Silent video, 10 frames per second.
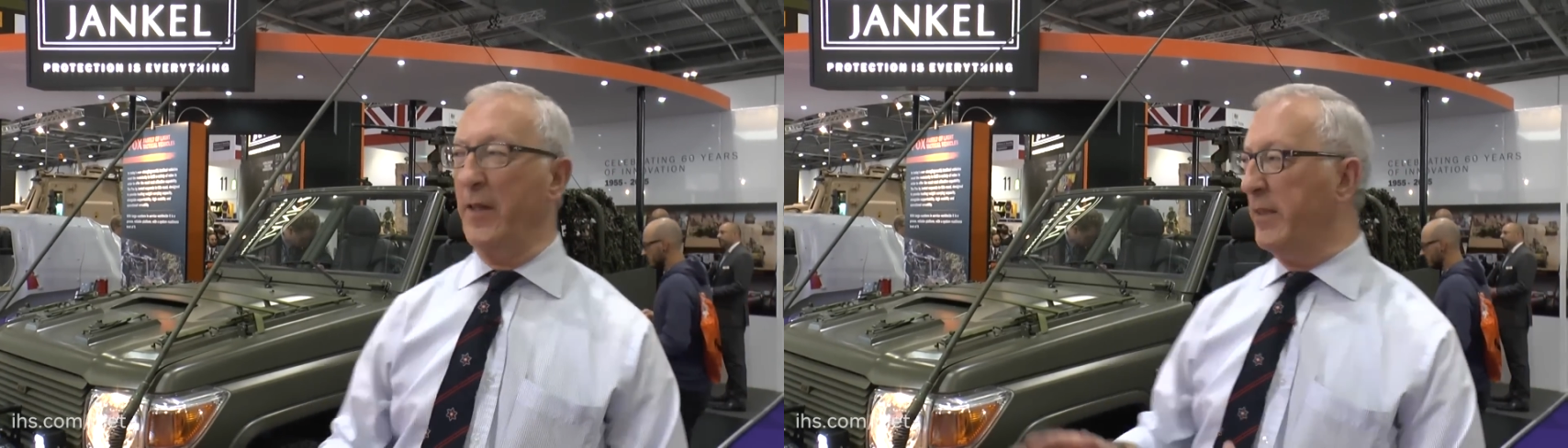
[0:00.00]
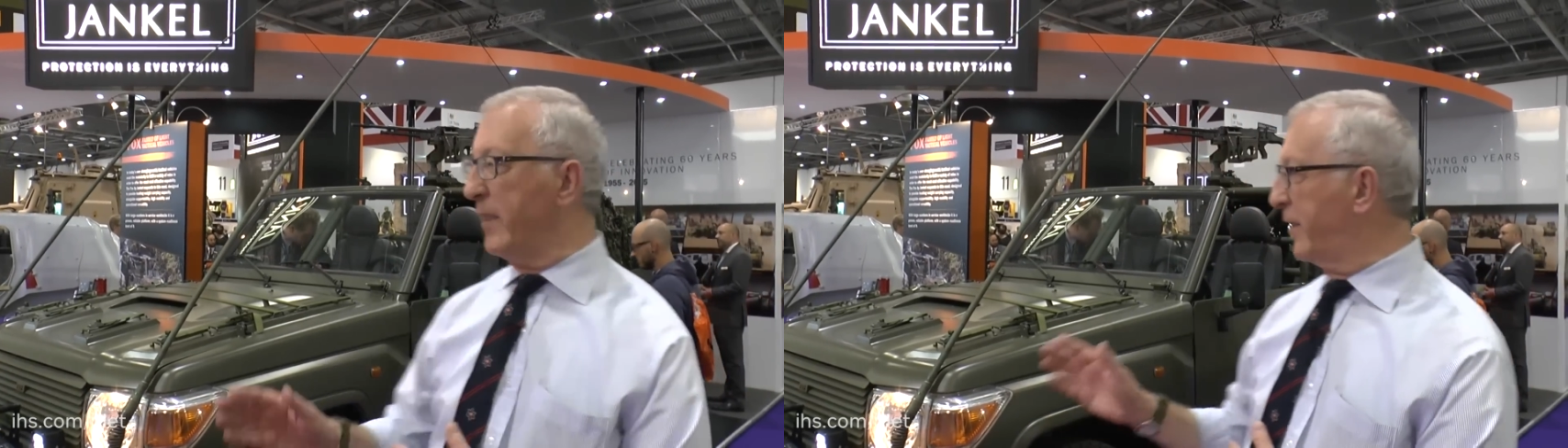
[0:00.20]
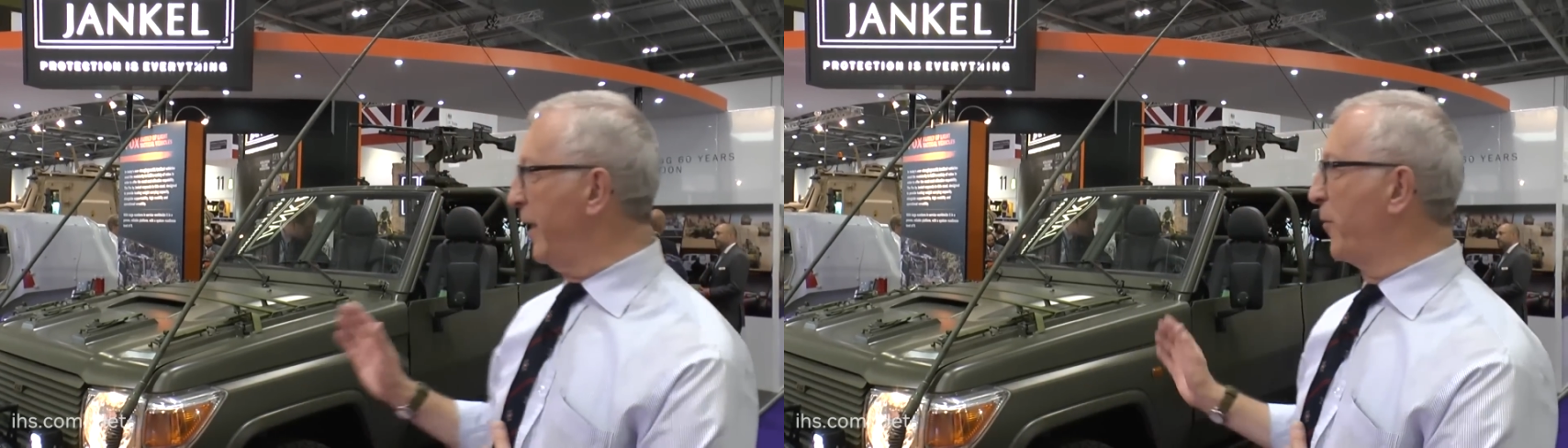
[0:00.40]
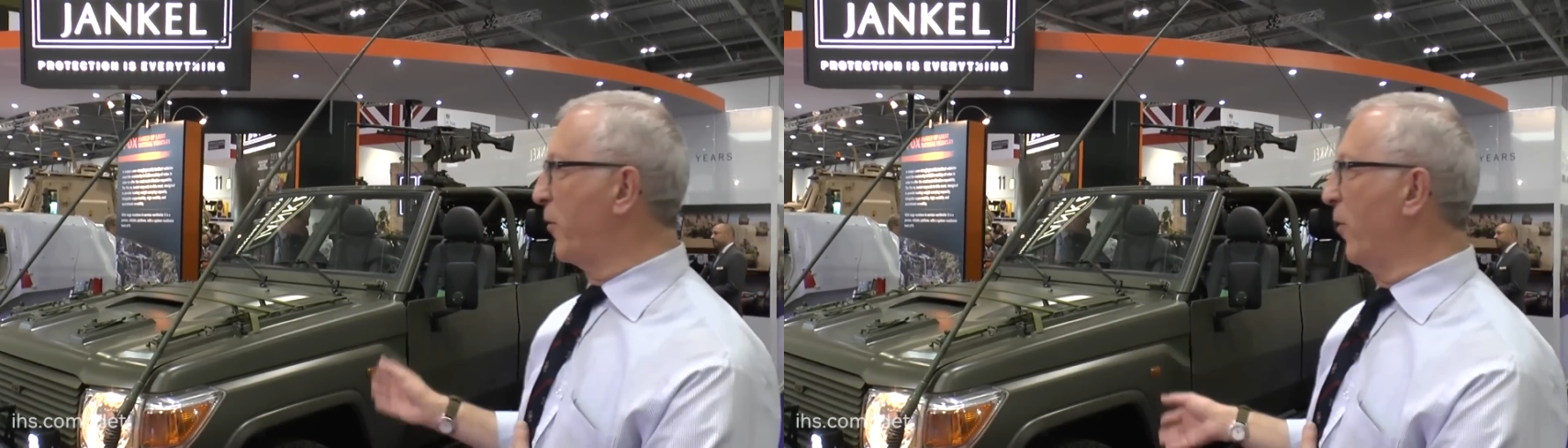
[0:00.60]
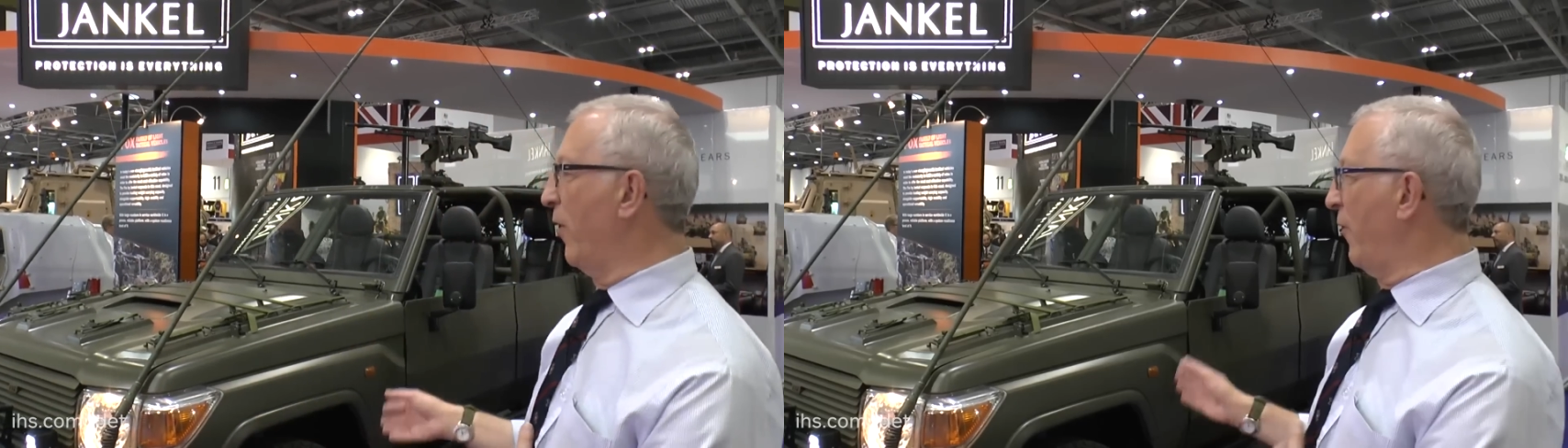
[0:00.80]
This is
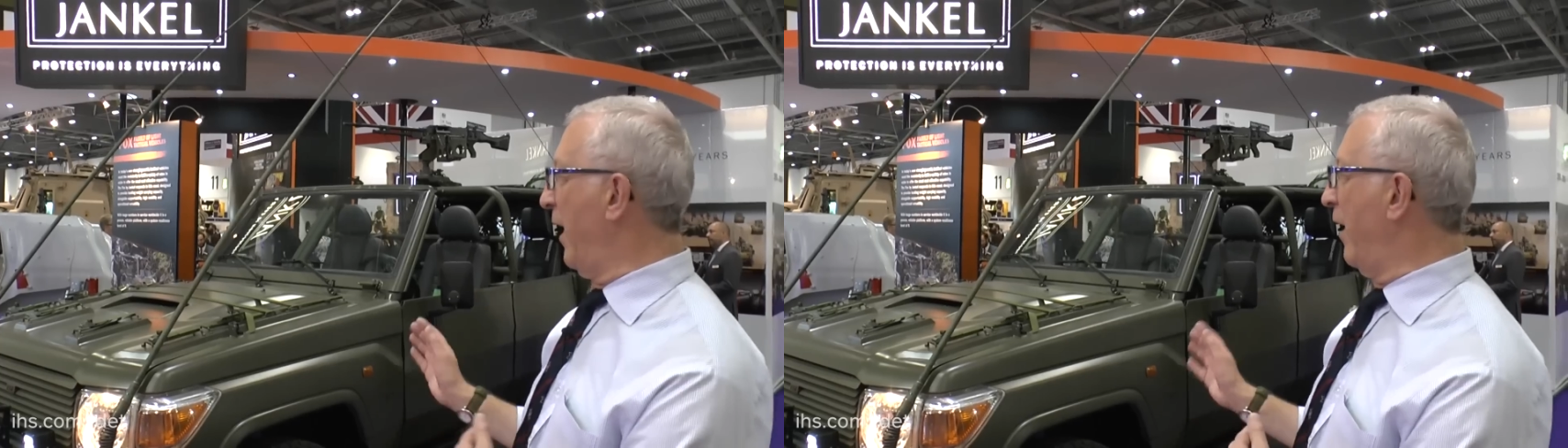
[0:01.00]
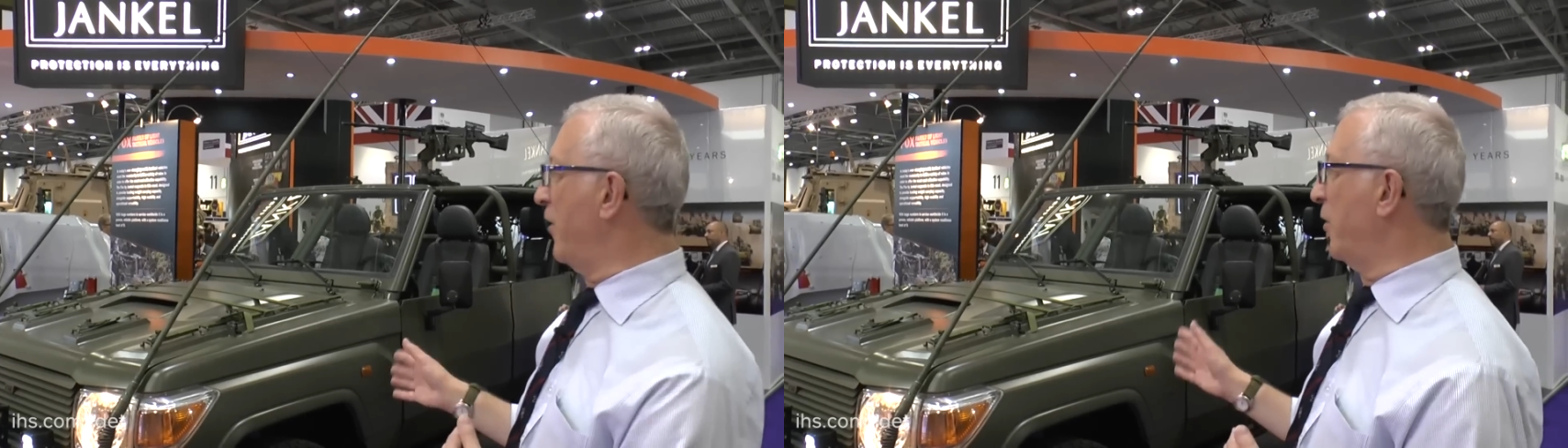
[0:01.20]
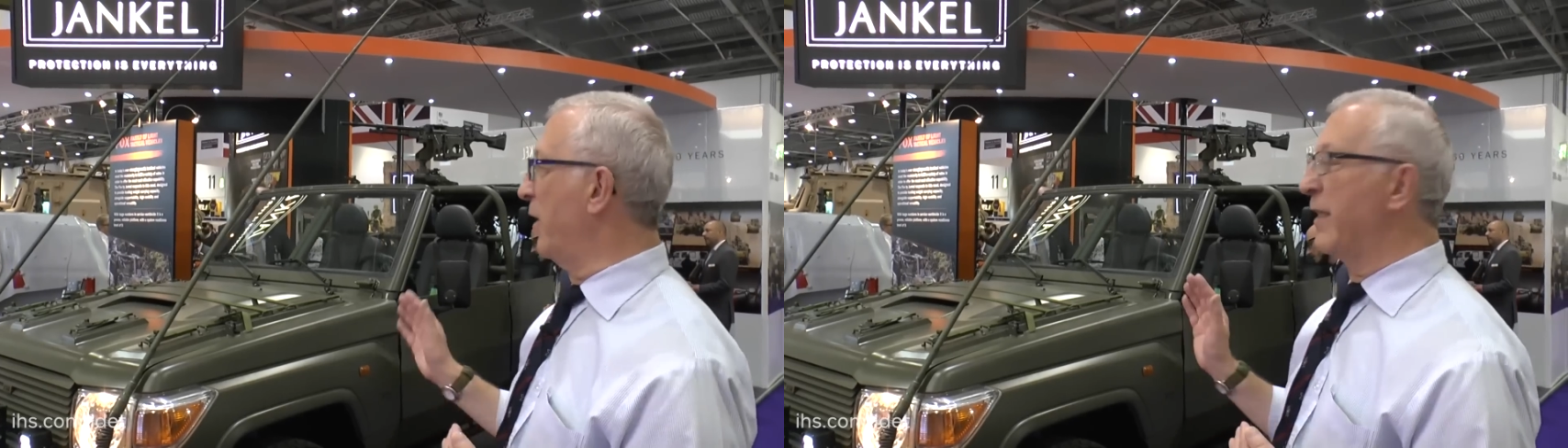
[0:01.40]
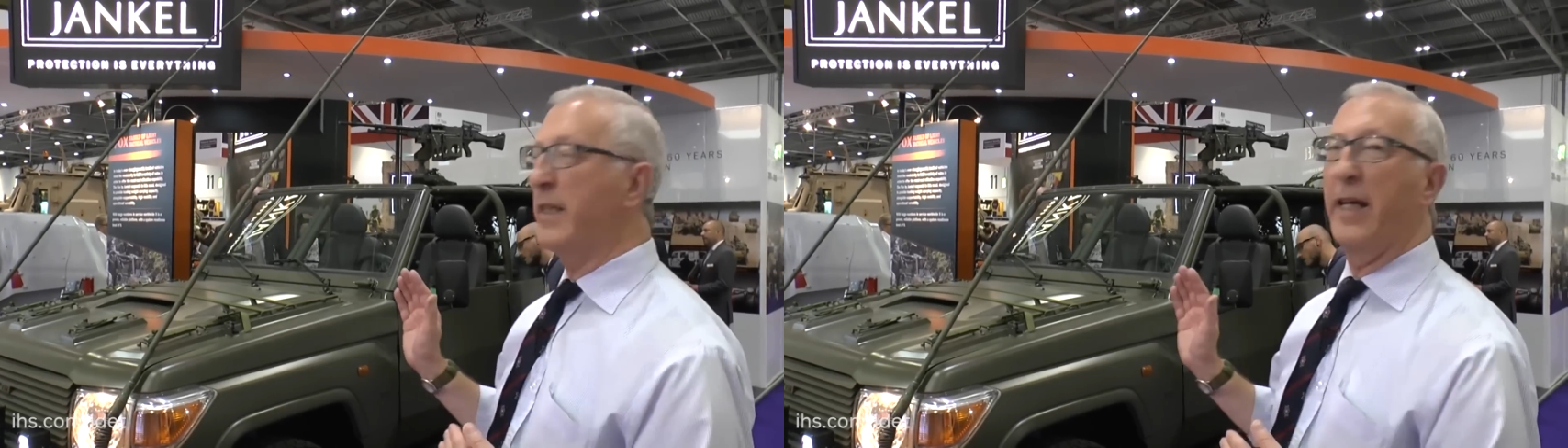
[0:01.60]
typical of how you